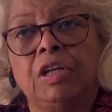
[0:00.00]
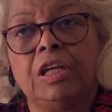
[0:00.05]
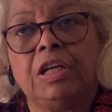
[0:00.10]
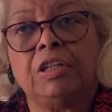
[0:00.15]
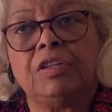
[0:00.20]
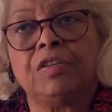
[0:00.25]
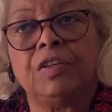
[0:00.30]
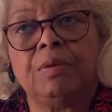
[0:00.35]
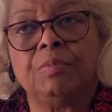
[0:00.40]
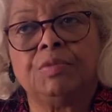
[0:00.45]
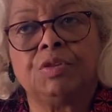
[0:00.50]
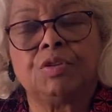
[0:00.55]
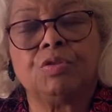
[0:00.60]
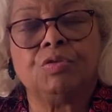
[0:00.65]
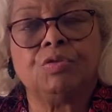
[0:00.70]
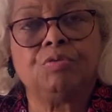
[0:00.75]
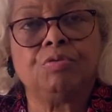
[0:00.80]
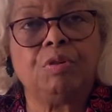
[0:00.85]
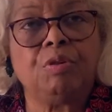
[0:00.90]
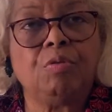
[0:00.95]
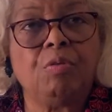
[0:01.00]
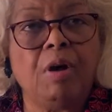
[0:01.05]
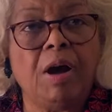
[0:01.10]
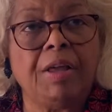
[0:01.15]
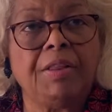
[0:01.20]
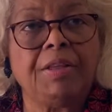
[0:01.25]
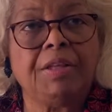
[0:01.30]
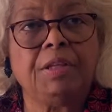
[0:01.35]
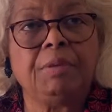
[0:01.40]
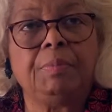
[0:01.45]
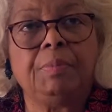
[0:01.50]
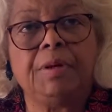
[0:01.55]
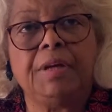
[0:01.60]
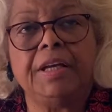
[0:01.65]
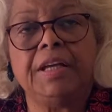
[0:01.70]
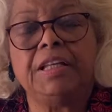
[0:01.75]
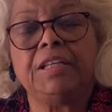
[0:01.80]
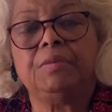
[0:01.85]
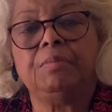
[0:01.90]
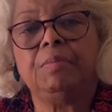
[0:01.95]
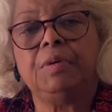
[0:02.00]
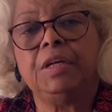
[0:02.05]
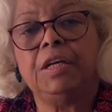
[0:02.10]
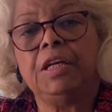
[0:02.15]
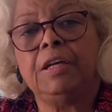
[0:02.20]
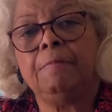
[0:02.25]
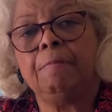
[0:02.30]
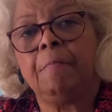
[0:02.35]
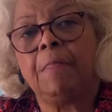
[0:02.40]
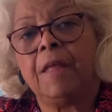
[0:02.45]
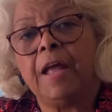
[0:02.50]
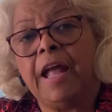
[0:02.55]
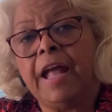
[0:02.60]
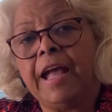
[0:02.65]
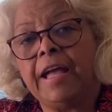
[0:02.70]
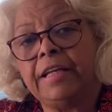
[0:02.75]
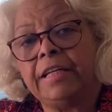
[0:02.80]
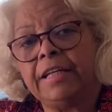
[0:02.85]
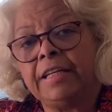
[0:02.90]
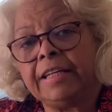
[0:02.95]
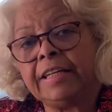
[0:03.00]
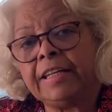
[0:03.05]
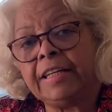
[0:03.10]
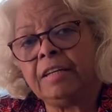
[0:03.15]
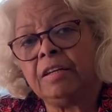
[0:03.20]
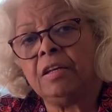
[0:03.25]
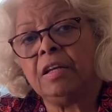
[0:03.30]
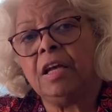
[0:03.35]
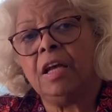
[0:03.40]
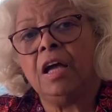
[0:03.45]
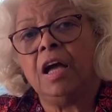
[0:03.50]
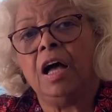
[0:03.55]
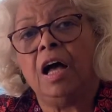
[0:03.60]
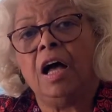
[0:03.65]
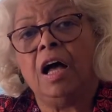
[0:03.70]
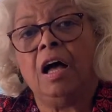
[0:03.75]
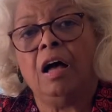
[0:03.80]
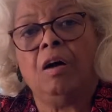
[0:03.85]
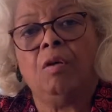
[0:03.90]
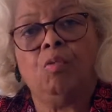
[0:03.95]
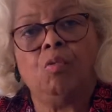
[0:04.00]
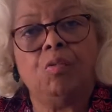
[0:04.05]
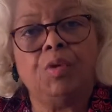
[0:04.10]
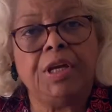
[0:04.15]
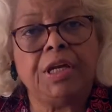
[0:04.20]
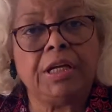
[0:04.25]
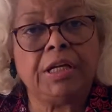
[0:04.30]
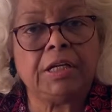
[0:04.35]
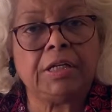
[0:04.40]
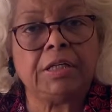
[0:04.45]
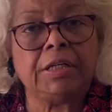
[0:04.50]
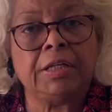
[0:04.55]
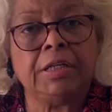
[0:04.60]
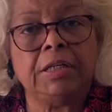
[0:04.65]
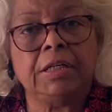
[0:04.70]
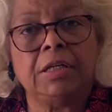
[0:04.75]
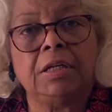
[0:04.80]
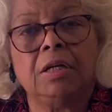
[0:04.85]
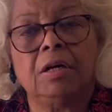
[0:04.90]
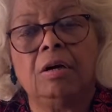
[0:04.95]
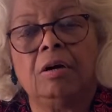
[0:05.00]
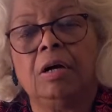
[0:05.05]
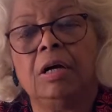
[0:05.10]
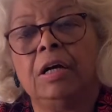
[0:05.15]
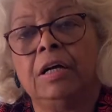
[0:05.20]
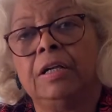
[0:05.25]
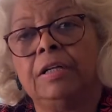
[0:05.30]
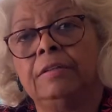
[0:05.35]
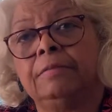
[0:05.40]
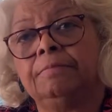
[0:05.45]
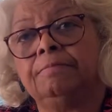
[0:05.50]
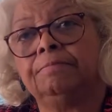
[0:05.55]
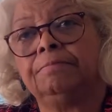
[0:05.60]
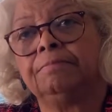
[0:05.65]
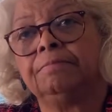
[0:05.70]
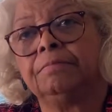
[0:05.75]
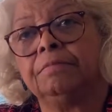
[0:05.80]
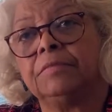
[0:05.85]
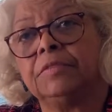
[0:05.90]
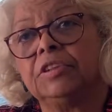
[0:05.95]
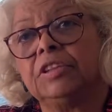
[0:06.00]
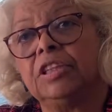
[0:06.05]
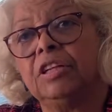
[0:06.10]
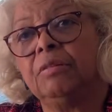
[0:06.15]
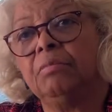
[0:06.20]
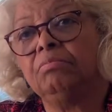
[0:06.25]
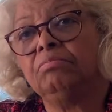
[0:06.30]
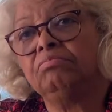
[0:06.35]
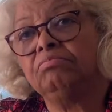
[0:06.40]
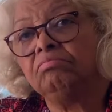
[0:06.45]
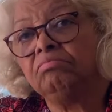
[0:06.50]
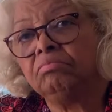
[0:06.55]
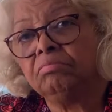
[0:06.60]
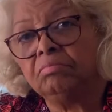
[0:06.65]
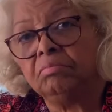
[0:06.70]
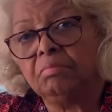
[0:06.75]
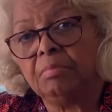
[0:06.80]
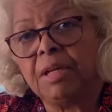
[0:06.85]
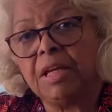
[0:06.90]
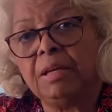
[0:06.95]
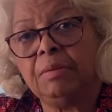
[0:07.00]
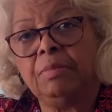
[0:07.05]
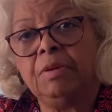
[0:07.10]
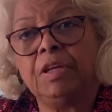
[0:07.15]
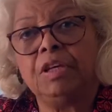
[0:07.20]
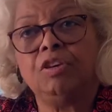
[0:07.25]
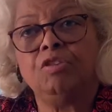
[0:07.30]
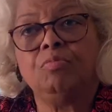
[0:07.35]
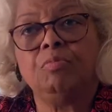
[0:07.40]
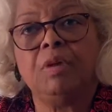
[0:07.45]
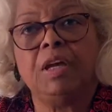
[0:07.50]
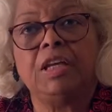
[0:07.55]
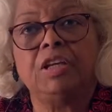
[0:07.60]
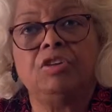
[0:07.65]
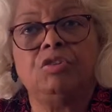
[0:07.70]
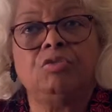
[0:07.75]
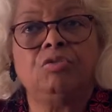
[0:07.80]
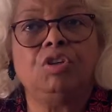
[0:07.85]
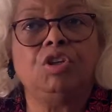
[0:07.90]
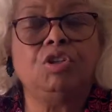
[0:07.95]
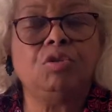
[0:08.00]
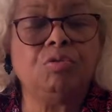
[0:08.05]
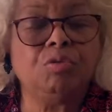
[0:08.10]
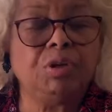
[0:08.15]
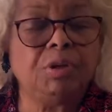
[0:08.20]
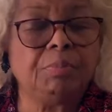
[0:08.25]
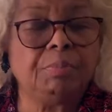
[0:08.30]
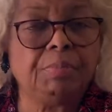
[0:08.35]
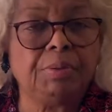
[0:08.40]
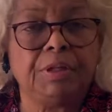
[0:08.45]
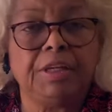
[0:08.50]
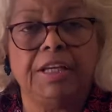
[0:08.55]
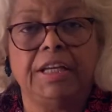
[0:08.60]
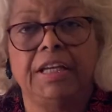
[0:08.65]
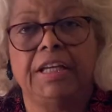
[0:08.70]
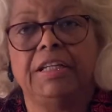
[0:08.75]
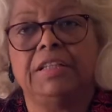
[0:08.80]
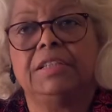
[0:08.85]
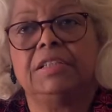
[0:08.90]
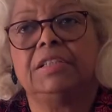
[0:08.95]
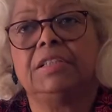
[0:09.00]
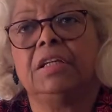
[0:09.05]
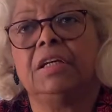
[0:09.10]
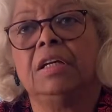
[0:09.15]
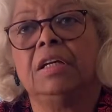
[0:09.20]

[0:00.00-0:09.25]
some schools require that the plans be handed in weekly. Some maybe you may do unit plans.